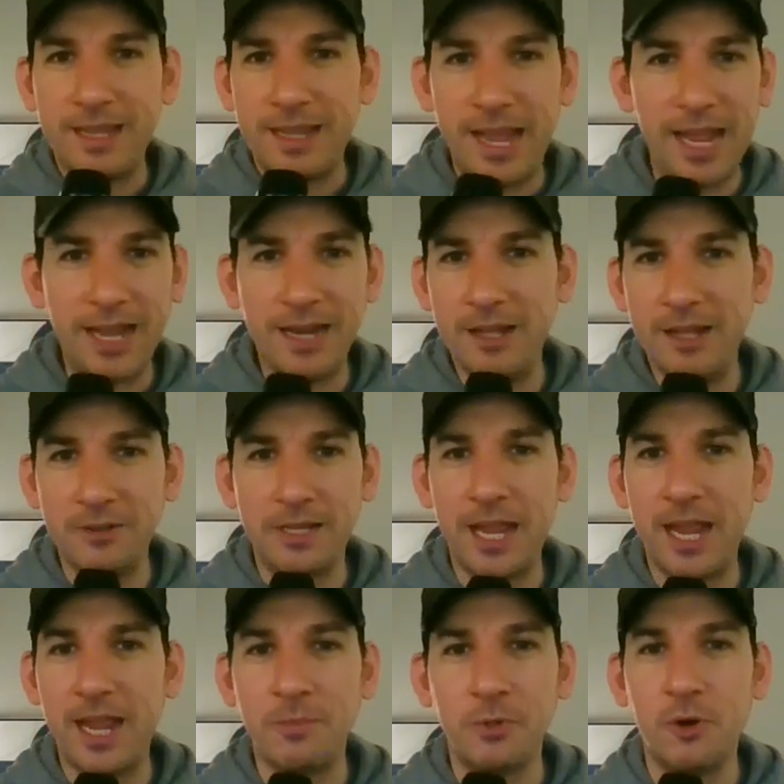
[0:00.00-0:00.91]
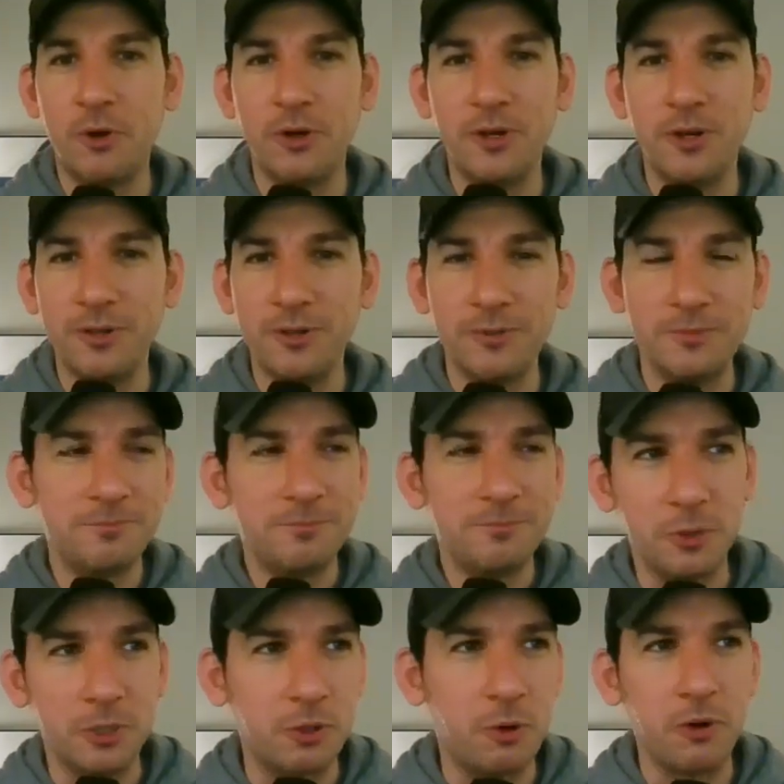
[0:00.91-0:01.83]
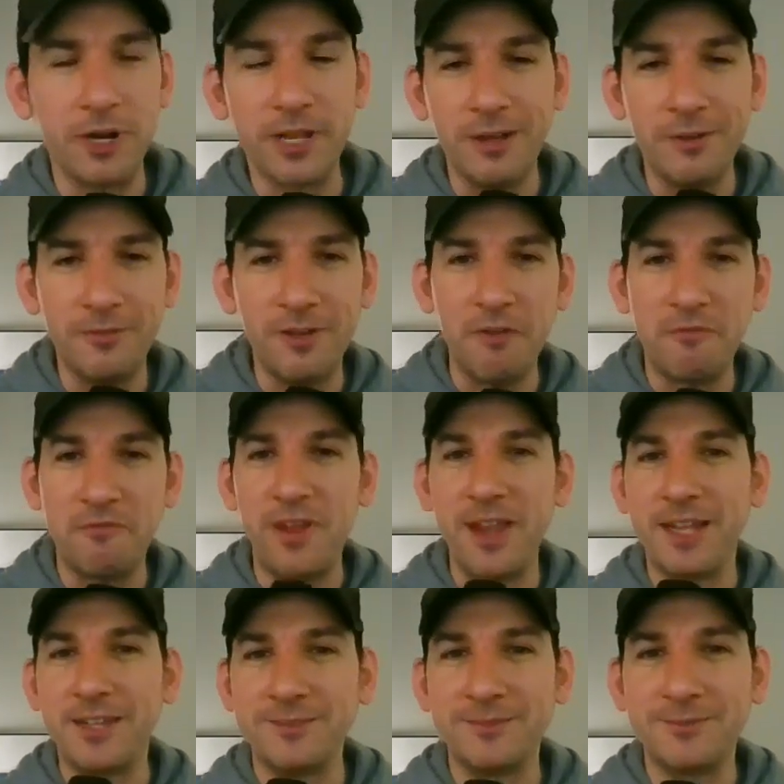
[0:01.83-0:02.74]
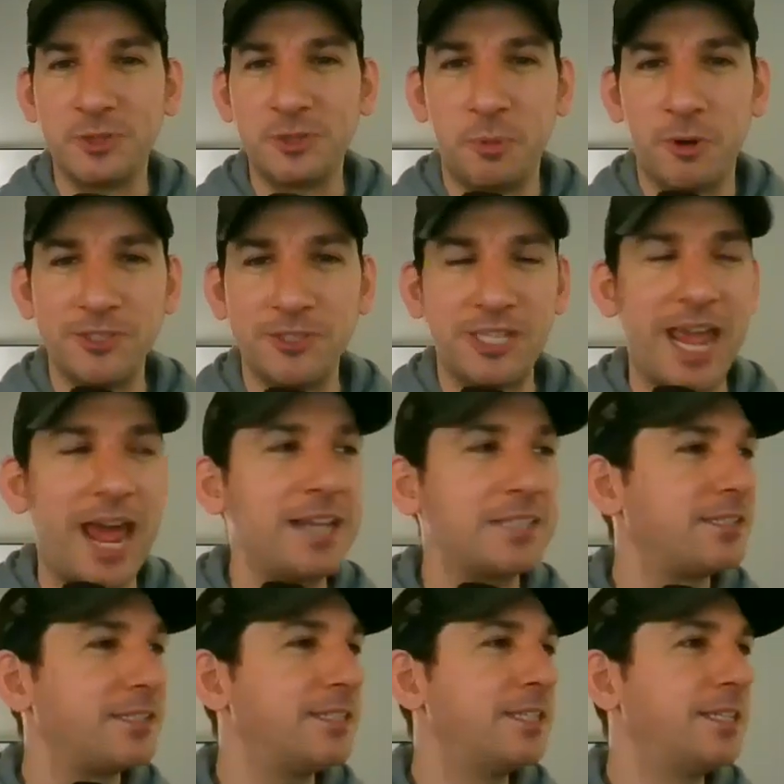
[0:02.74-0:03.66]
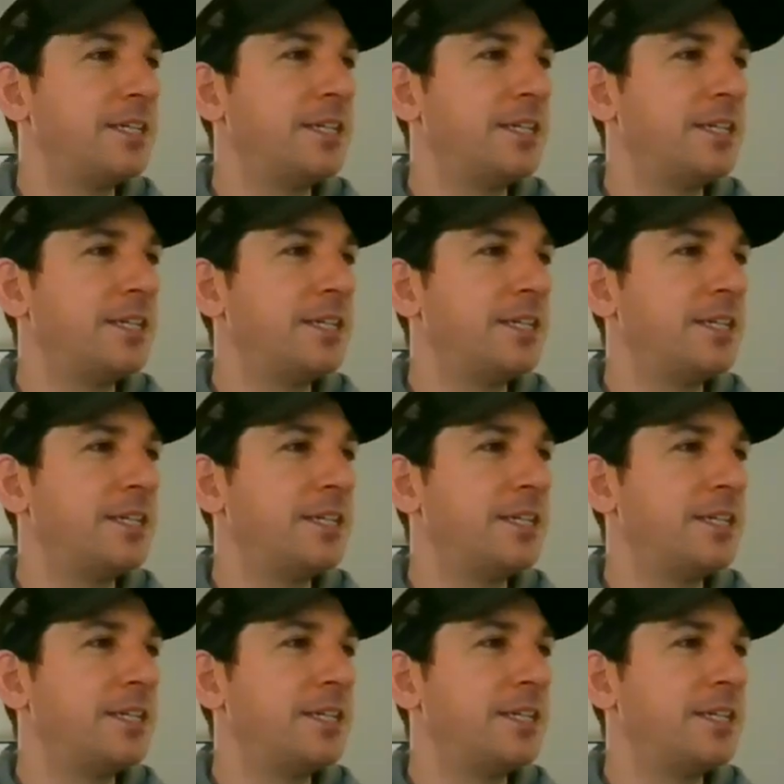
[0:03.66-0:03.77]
handheld camcorder recording a fake sportscast.